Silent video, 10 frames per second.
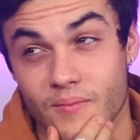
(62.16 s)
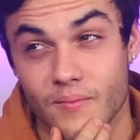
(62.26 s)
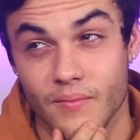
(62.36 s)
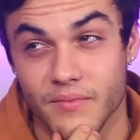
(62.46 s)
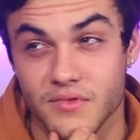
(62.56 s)

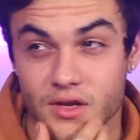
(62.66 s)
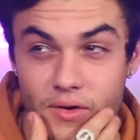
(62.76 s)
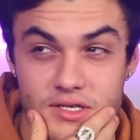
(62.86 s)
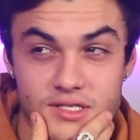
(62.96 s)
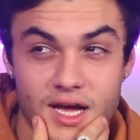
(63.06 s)
hmm,
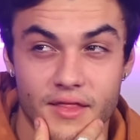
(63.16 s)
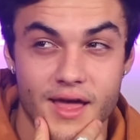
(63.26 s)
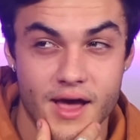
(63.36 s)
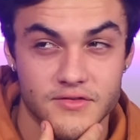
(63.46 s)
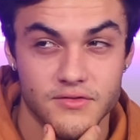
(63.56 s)
Grayson's out of
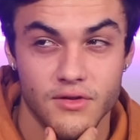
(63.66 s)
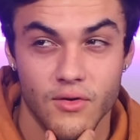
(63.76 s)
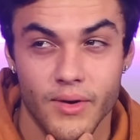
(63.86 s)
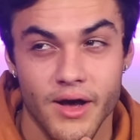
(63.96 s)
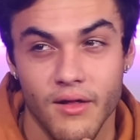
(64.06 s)
the house for a
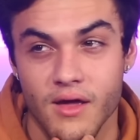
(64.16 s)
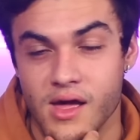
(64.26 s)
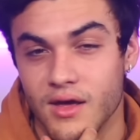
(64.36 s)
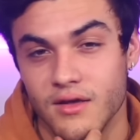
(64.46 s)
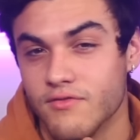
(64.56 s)
little while.
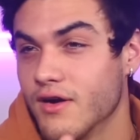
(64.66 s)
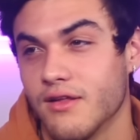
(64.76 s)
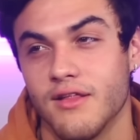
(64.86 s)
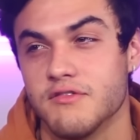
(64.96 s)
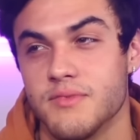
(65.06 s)
He
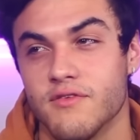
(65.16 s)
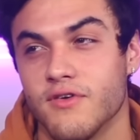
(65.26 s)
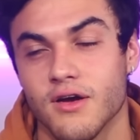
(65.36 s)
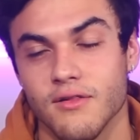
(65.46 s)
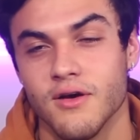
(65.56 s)
finally leaves me the
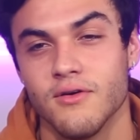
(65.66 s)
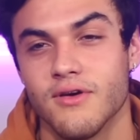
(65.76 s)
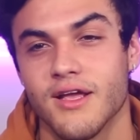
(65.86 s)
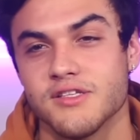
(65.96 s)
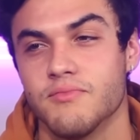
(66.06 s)
fuck
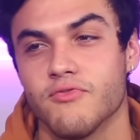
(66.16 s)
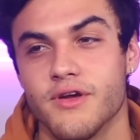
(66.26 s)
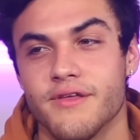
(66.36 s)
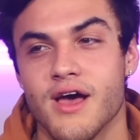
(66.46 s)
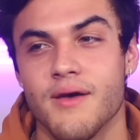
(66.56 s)
alone to get some
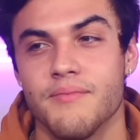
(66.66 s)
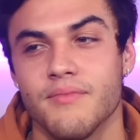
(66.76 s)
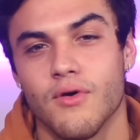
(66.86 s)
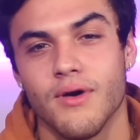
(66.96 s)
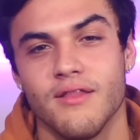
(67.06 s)
free time.
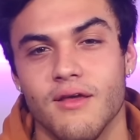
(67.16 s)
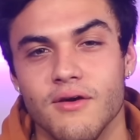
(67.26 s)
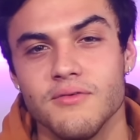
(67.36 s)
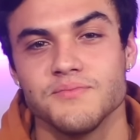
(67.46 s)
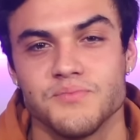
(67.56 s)
What do I
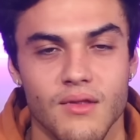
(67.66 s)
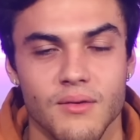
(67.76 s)
do?